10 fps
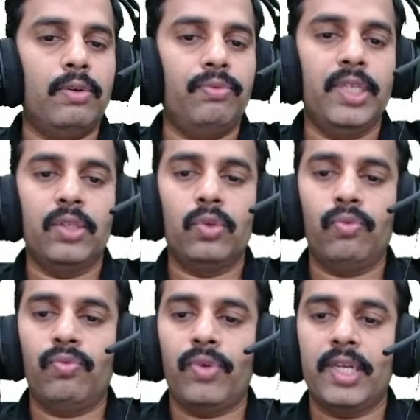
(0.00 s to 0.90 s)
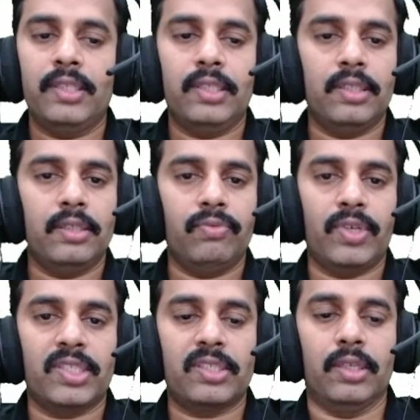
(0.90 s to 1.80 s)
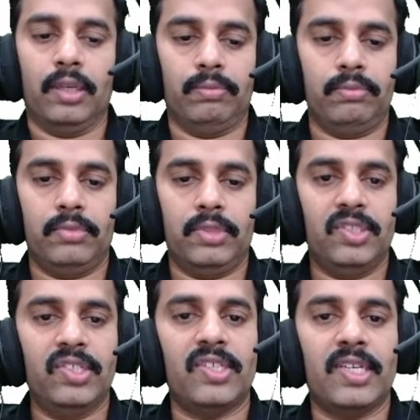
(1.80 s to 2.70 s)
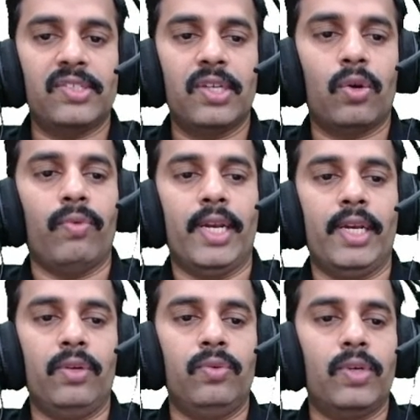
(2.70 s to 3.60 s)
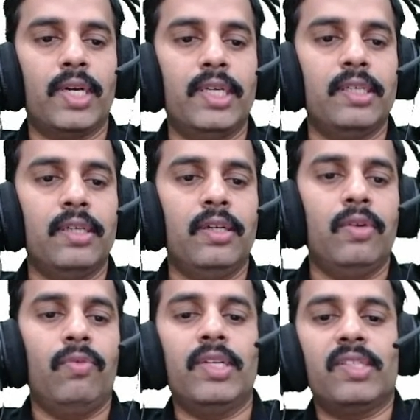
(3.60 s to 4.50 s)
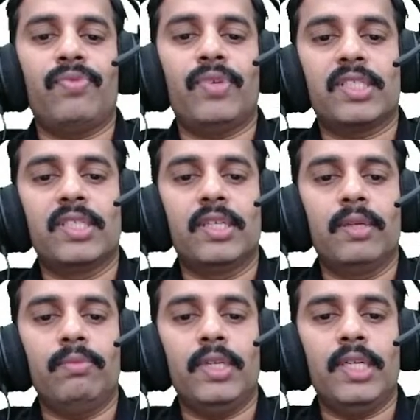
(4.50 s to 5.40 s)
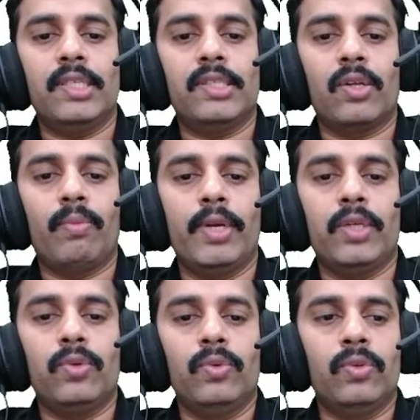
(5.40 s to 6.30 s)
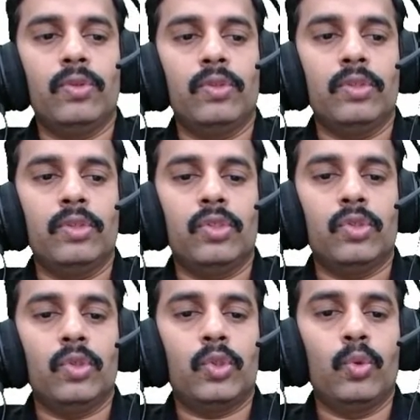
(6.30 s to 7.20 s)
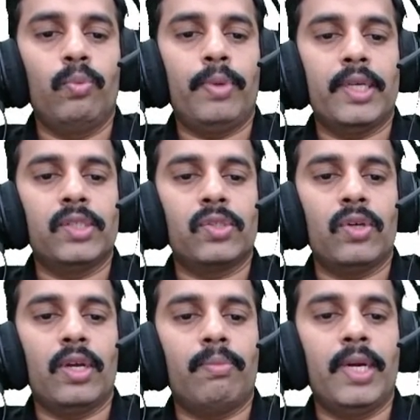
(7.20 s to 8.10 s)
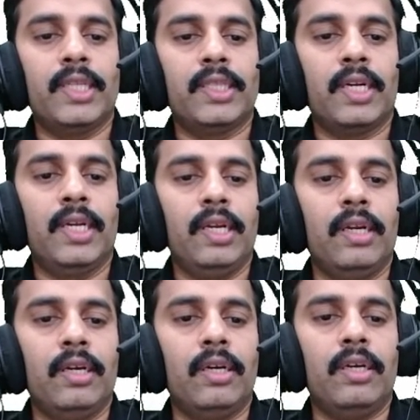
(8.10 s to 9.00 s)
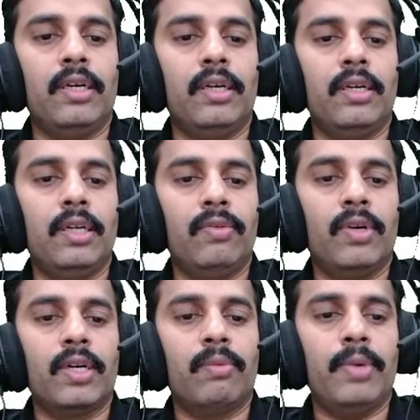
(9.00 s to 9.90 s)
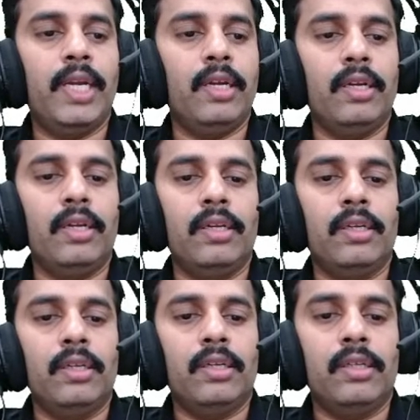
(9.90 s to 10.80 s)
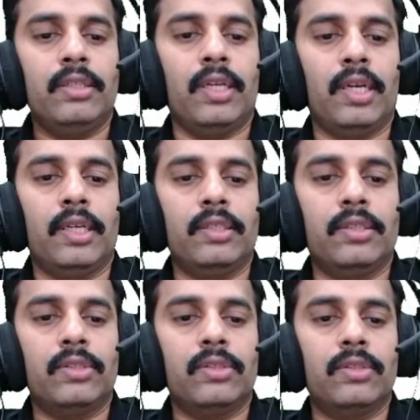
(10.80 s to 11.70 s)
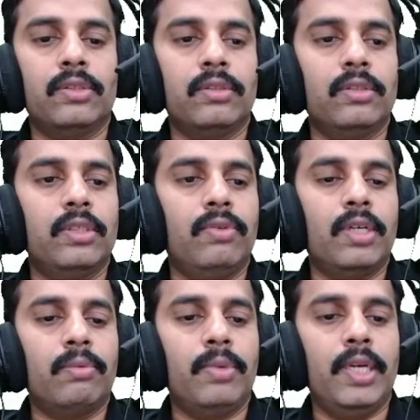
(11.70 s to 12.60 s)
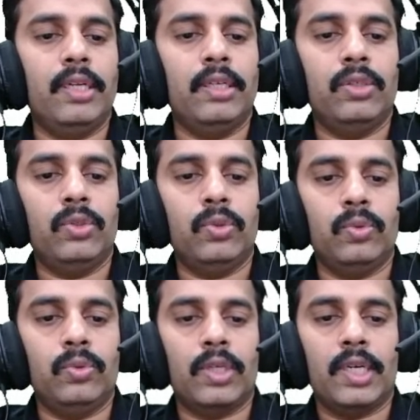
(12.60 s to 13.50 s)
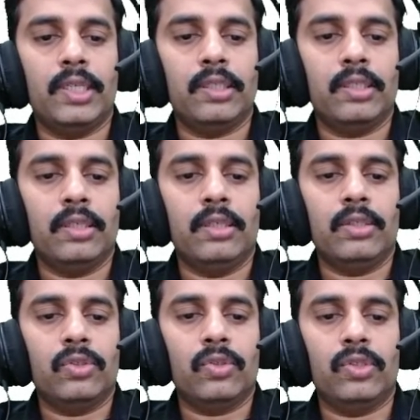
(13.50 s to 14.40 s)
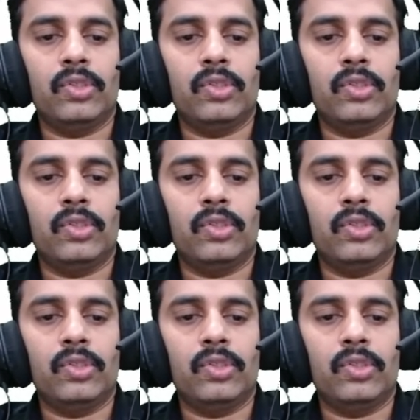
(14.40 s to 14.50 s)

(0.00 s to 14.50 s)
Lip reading: we need to find first term. This is a0 value, right? What is the first term? A0 by 2. So 2 pi square by 3 divided by 3. So divided by 2, right? So this